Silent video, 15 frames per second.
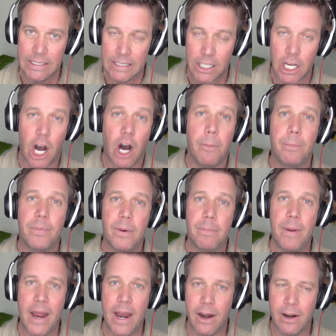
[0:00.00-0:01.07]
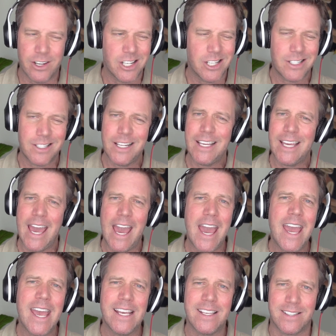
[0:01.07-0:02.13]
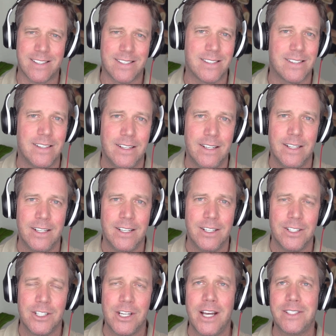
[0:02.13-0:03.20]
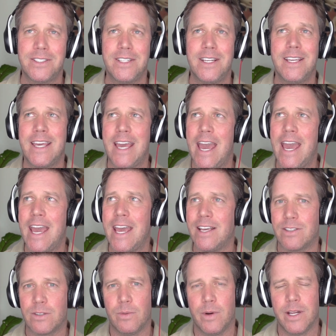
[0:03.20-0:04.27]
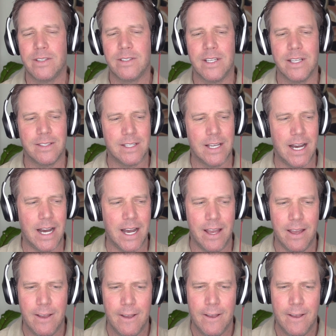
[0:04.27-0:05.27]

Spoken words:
Come prepared just in case. Just in case. What is it? For